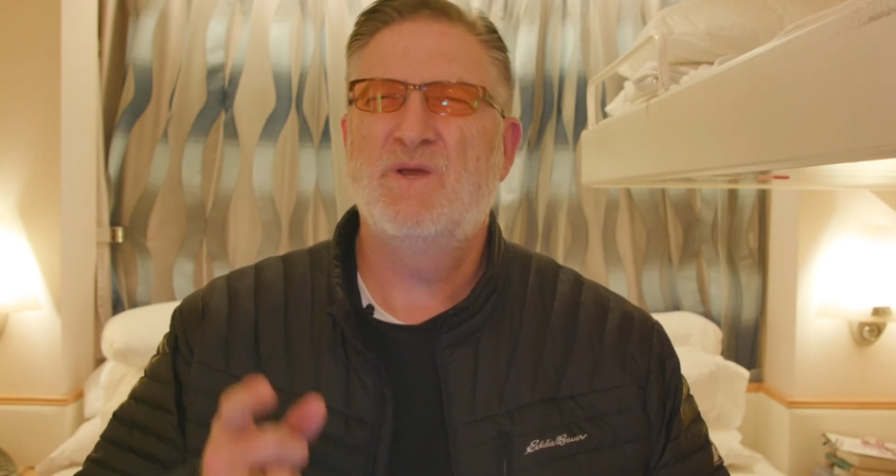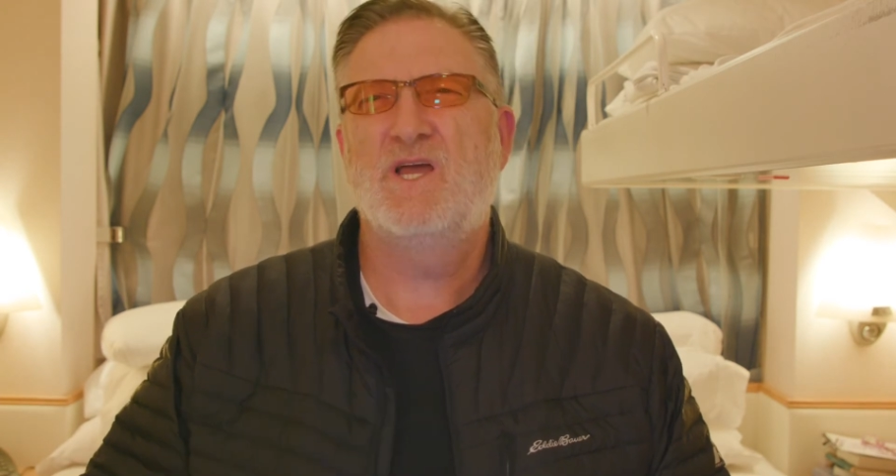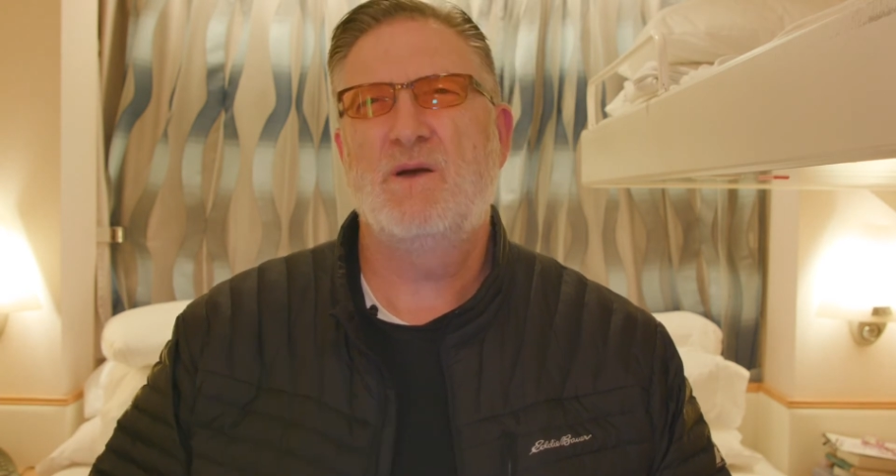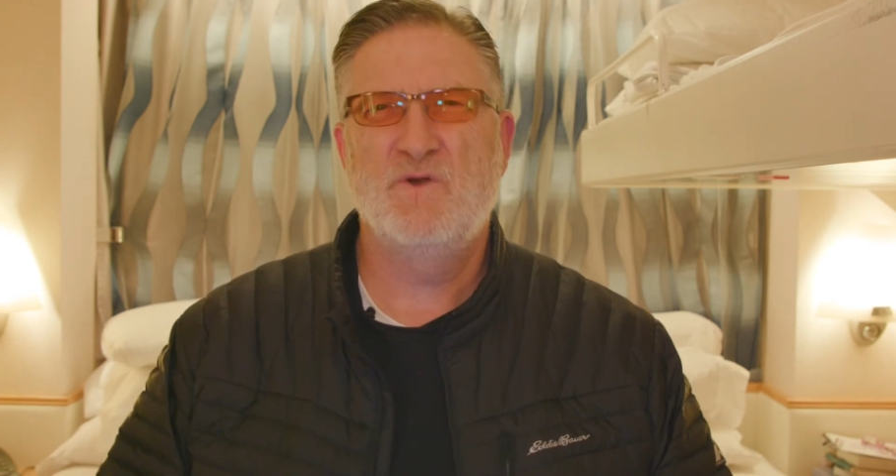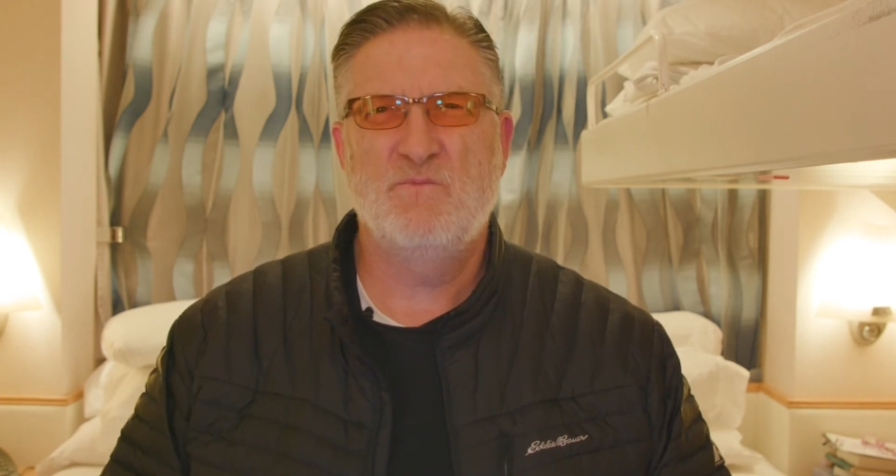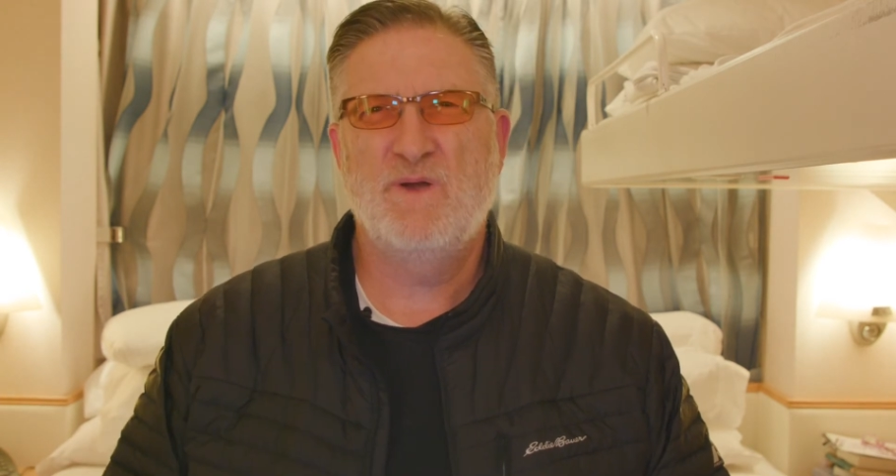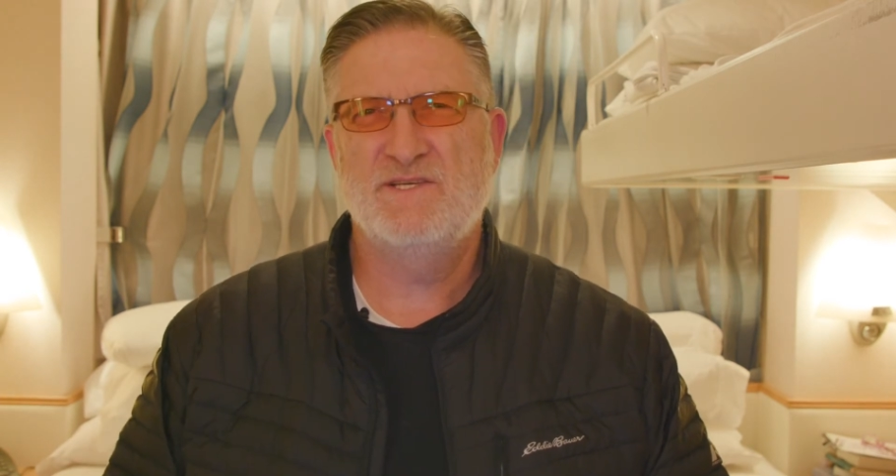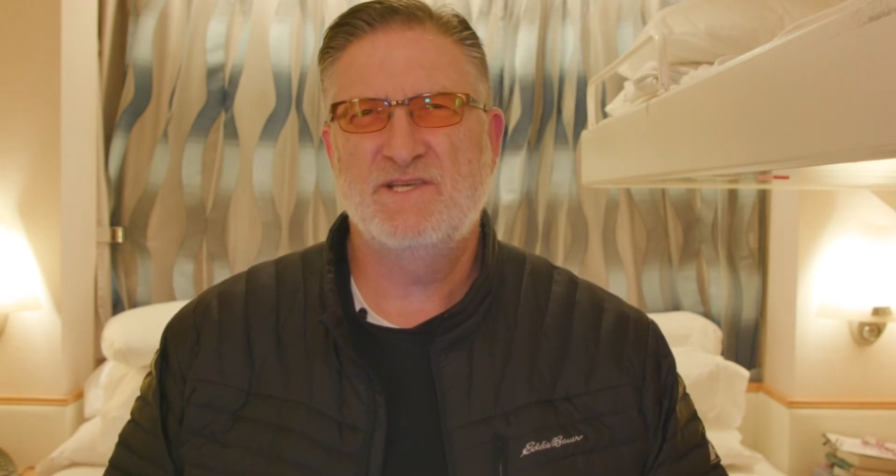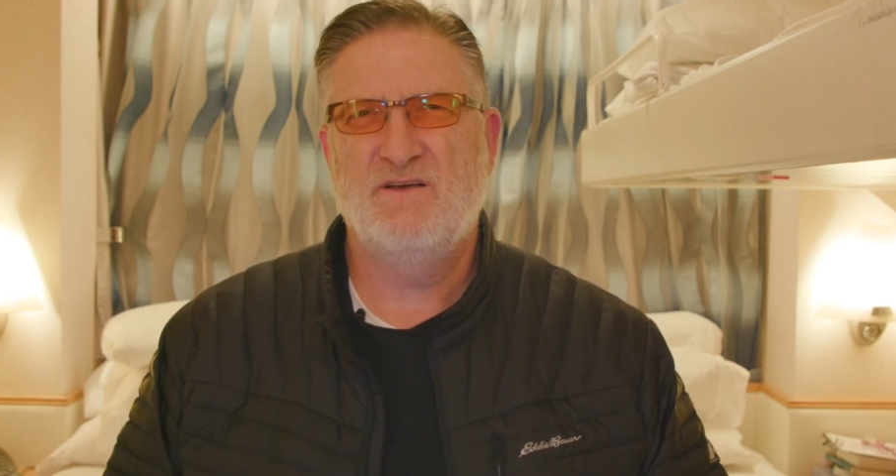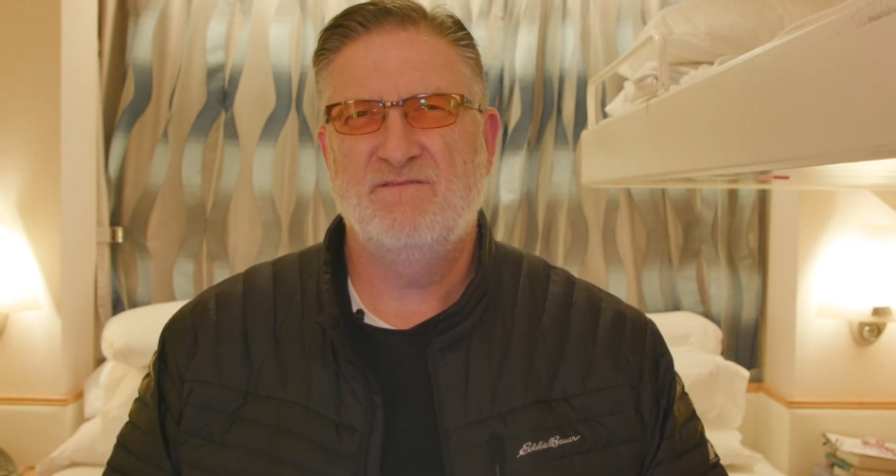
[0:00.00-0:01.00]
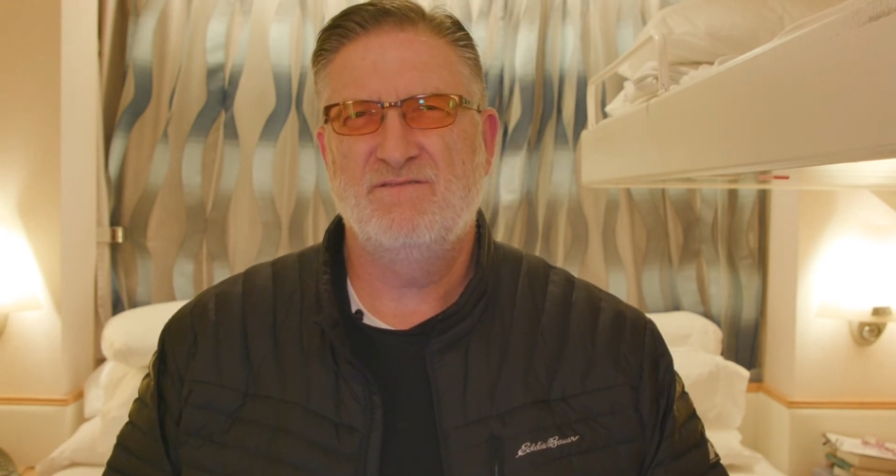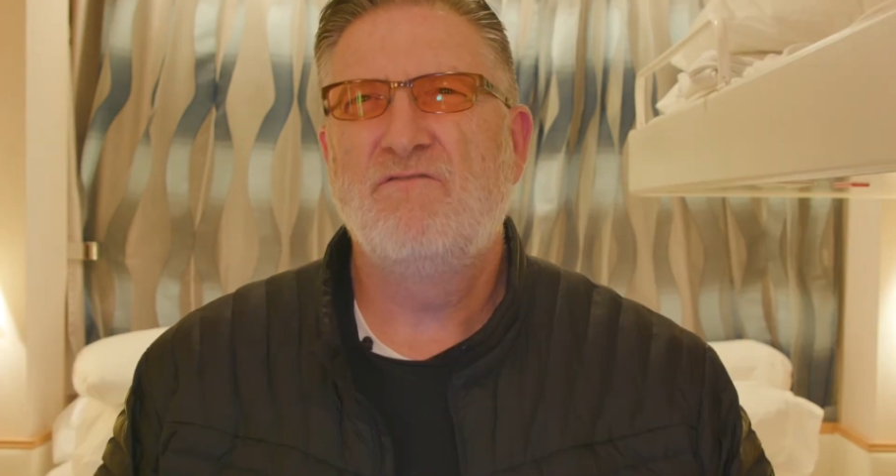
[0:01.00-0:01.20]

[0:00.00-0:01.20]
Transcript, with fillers: become your best self.